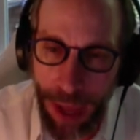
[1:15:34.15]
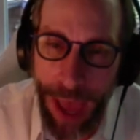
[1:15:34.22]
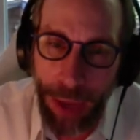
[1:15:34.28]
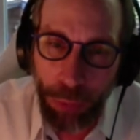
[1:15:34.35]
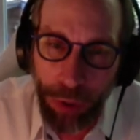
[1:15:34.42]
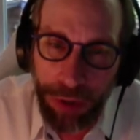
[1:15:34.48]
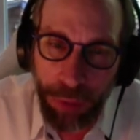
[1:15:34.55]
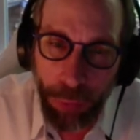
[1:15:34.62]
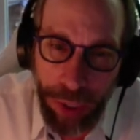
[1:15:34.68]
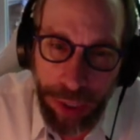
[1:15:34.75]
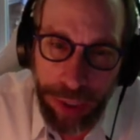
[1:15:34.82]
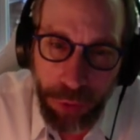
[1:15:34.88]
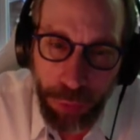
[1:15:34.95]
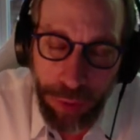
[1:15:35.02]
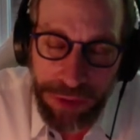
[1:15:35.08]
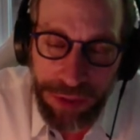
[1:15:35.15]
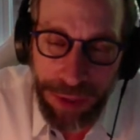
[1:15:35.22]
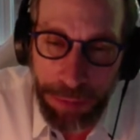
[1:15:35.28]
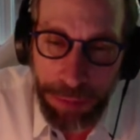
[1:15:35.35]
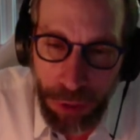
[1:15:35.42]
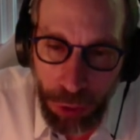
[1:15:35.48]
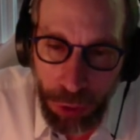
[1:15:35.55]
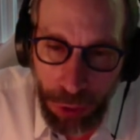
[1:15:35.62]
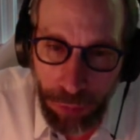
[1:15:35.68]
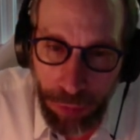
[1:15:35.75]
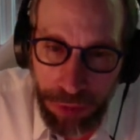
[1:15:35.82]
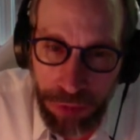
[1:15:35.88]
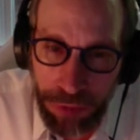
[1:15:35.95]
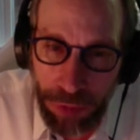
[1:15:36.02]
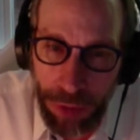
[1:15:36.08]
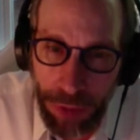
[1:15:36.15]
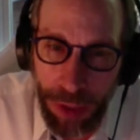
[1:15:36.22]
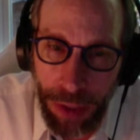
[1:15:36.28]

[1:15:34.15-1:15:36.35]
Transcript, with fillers: and we're willing to accept a universe,